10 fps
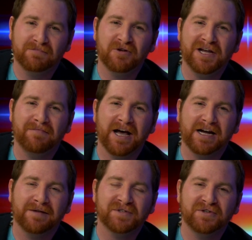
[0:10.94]
in the
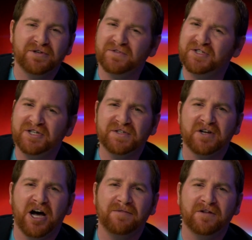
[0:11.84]
Pregame.com studios just
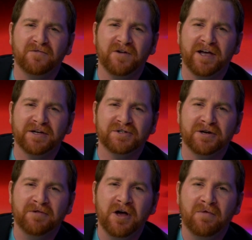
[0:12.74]
off the Vegas
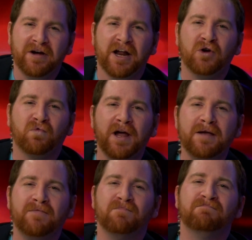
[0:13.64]
Strip. We got a great
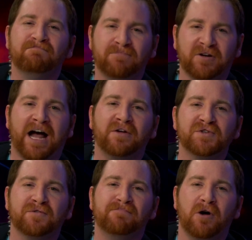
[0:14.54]

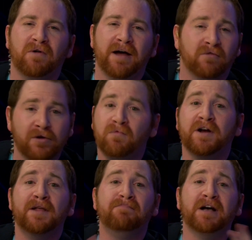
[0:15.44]
college football rivalry,
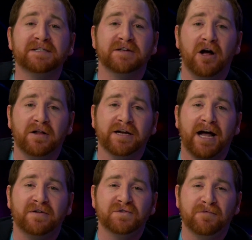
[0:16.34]
one of the best in all of
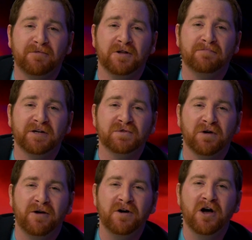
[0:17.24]
college football in the Big
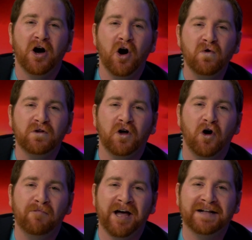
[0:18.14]
12.
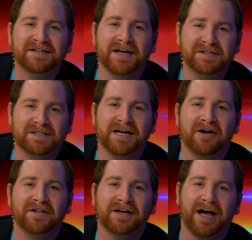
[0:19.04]
Oklahoma at Texas
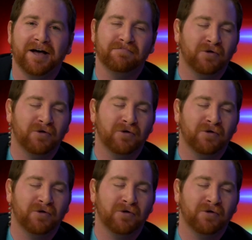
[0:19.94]
down in the Cotton